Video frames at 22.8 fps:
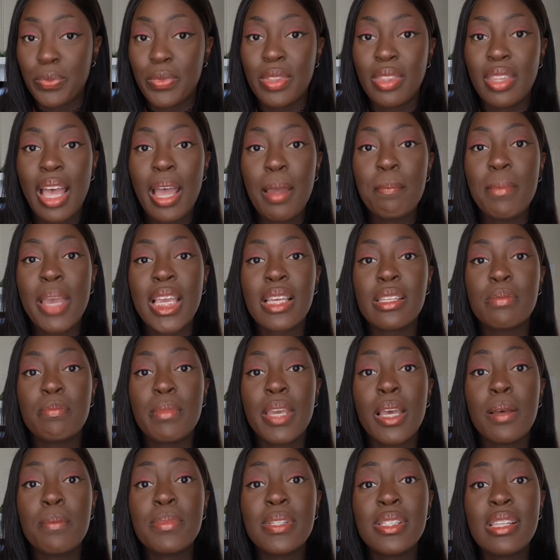that makes
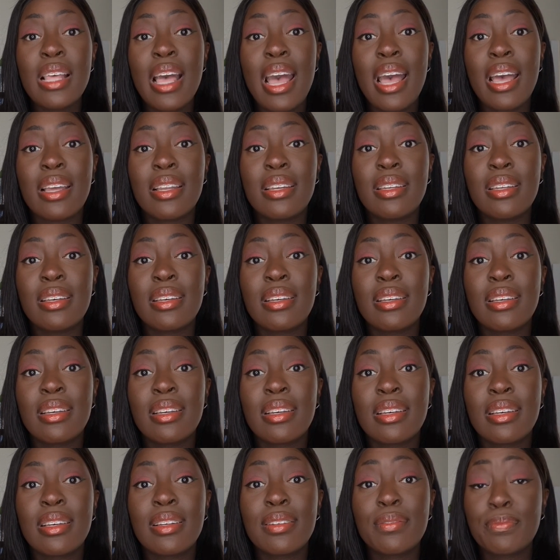me upset.
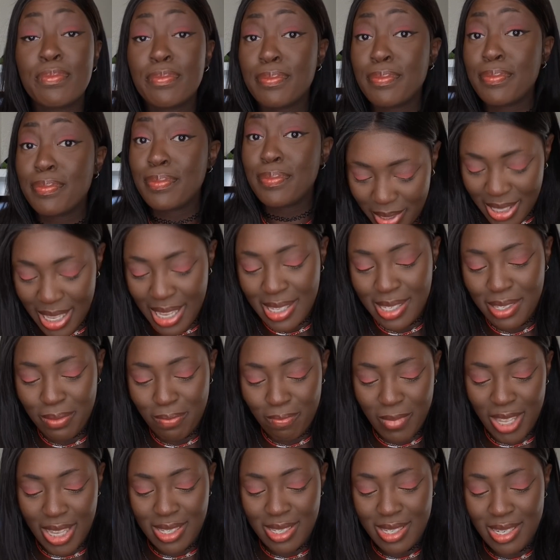But
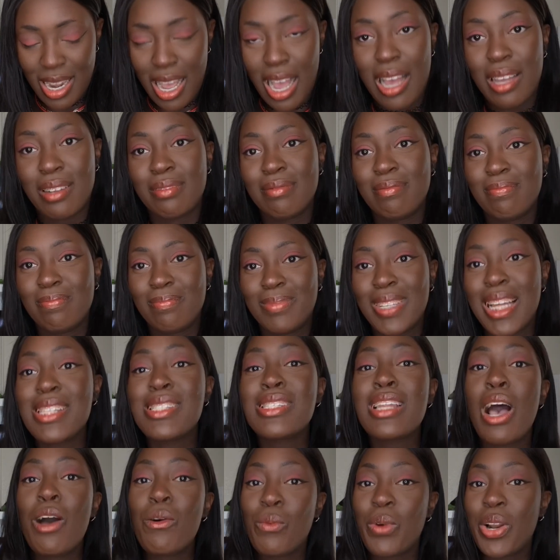that's
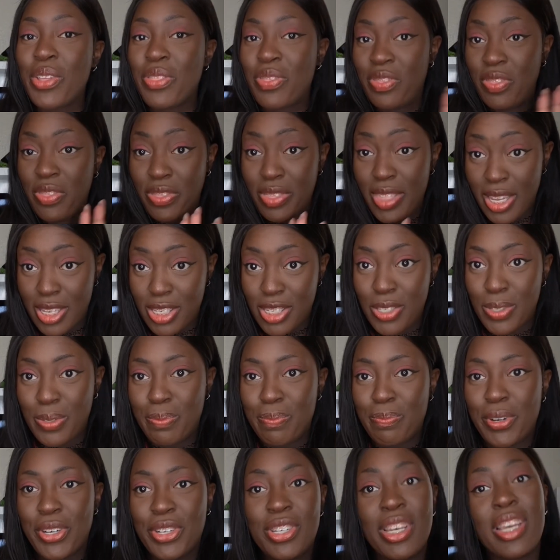not where this
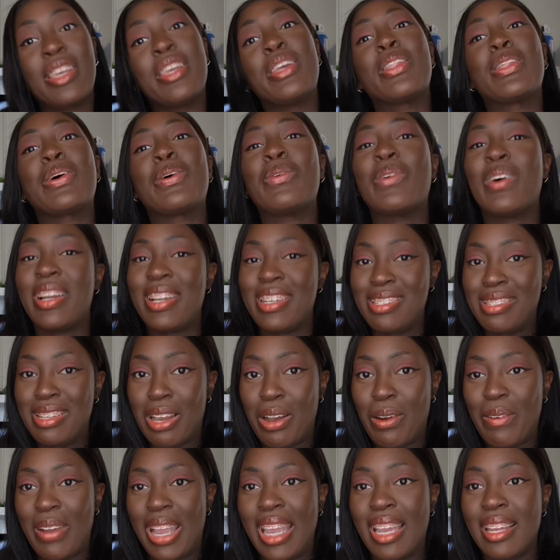particular one is
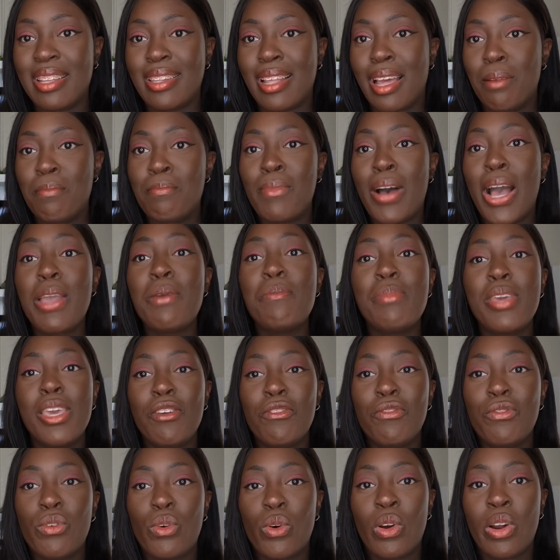going. That might be
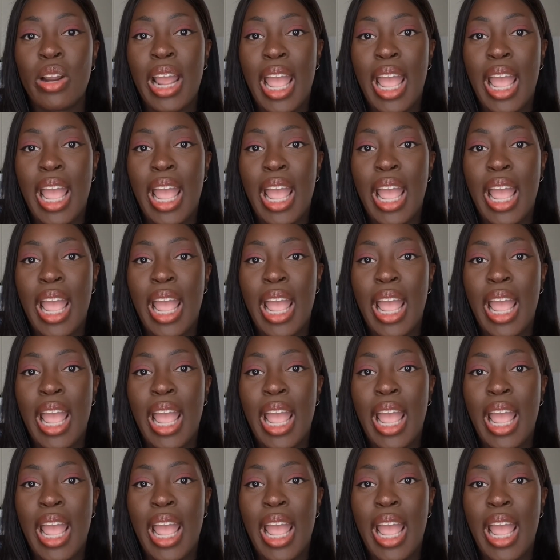for